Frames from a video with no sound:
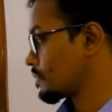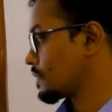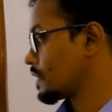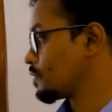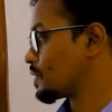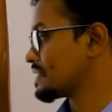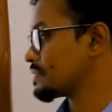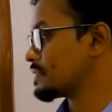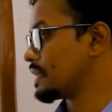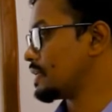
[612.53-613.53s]
You can
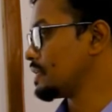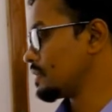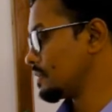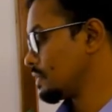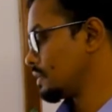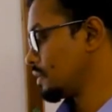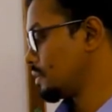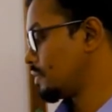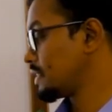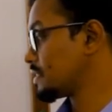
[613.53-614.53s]
see
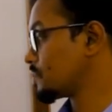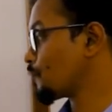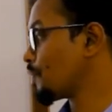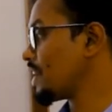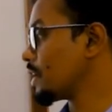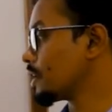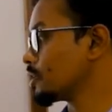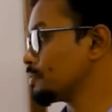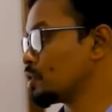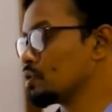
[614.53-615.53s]
there is 3
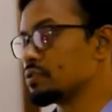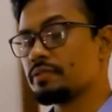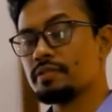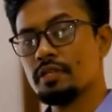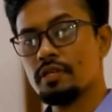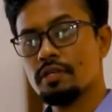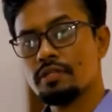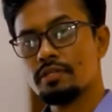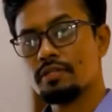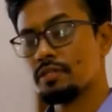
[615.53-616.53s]
carbons
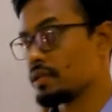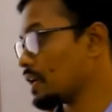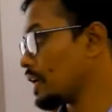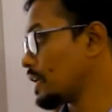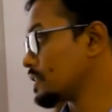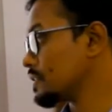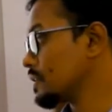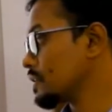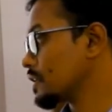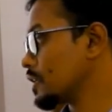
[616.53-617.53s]

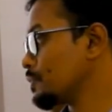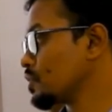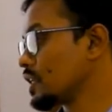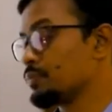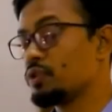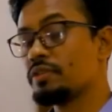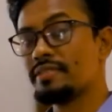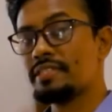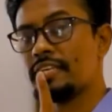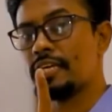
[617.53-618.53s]
and carbon-carbon
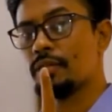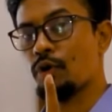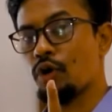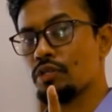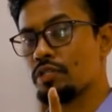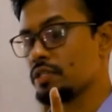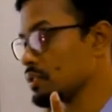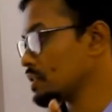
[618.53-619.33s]
single bond.